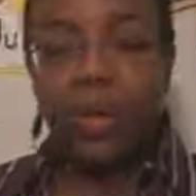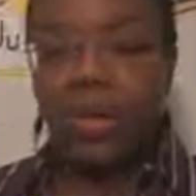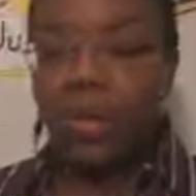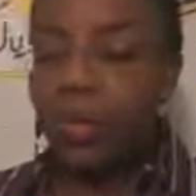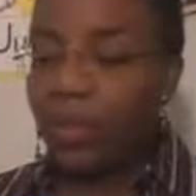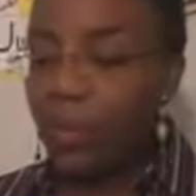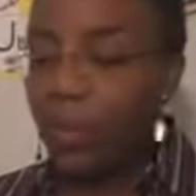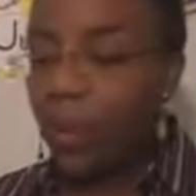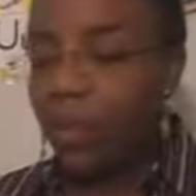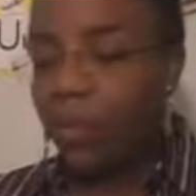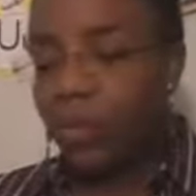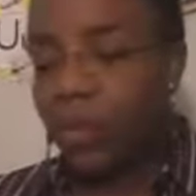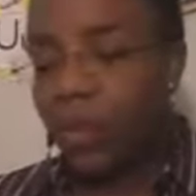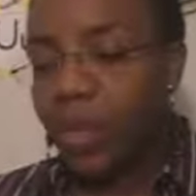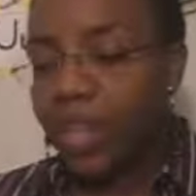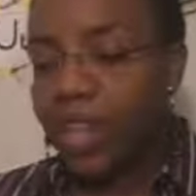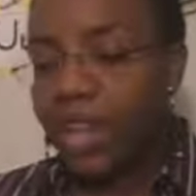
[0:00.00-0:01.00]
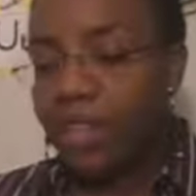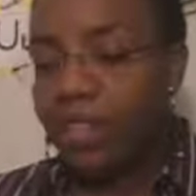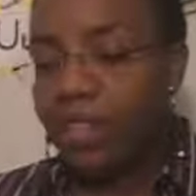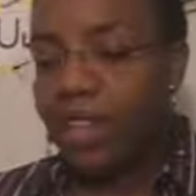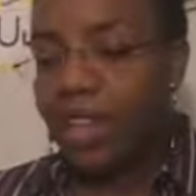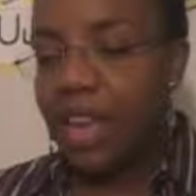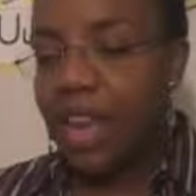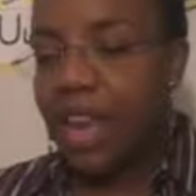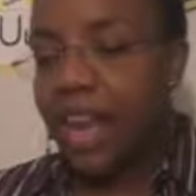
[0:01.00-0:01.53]
He was supposed to read
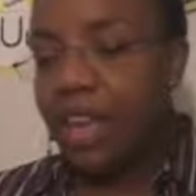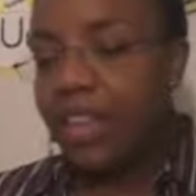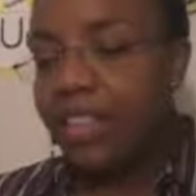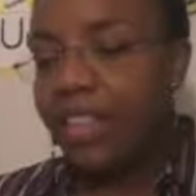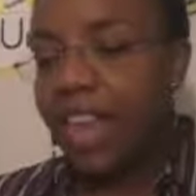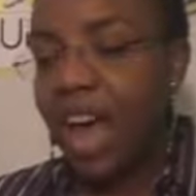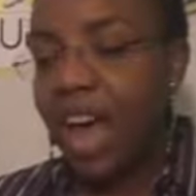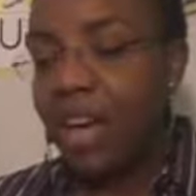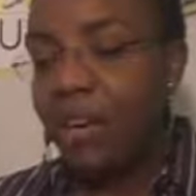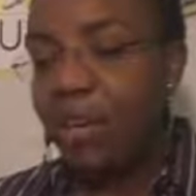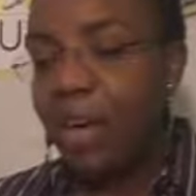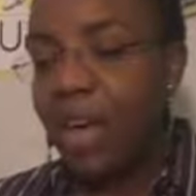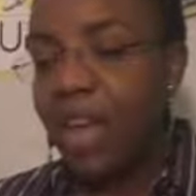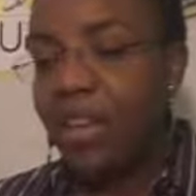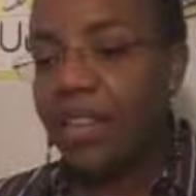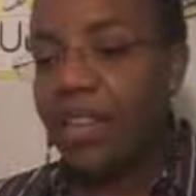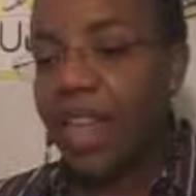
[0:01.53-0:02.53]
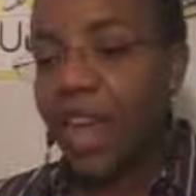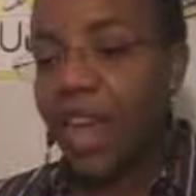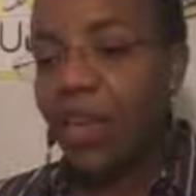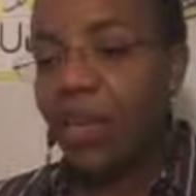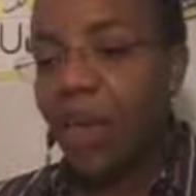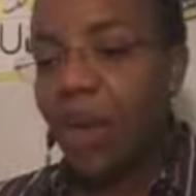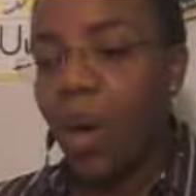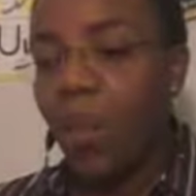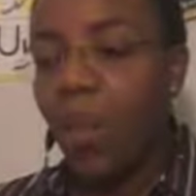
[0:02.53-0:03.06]
his assignment, and I
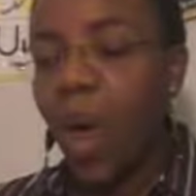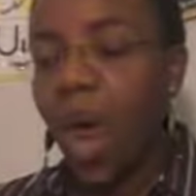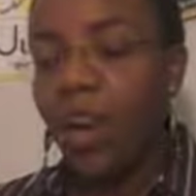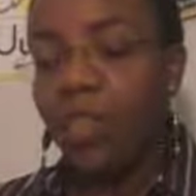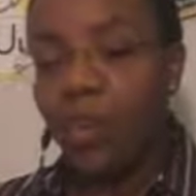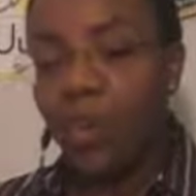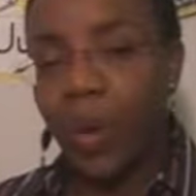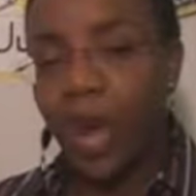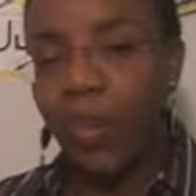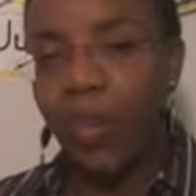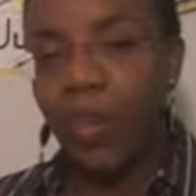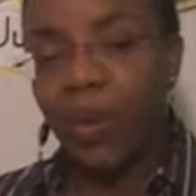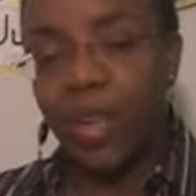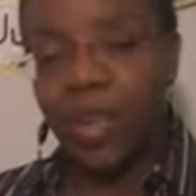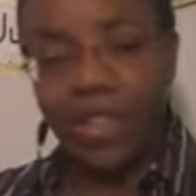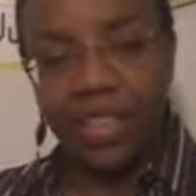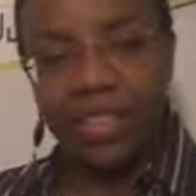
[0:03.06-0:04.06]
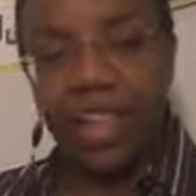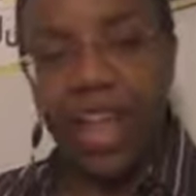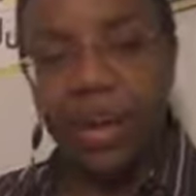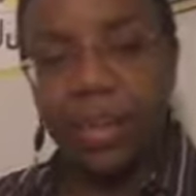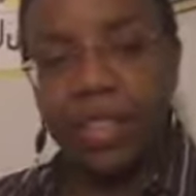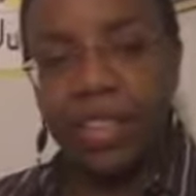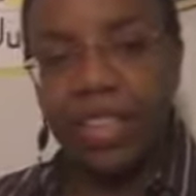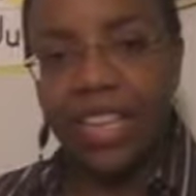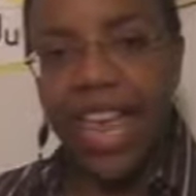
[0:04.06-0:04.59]
walked away. We read the
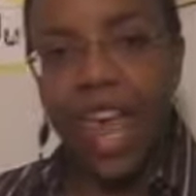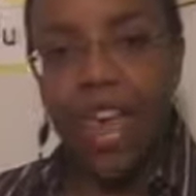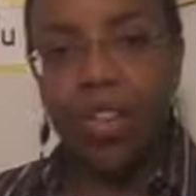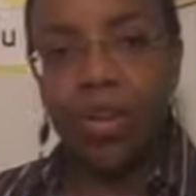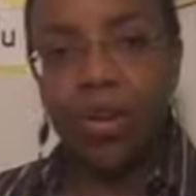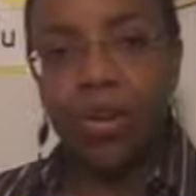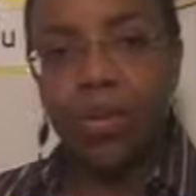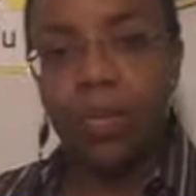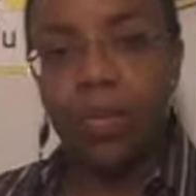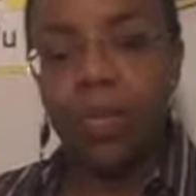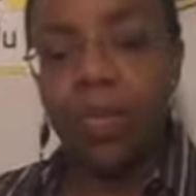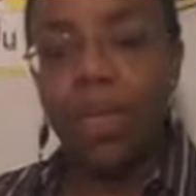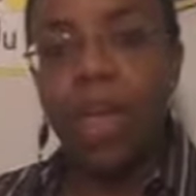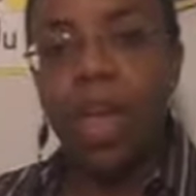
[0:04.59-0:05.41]
assignment together.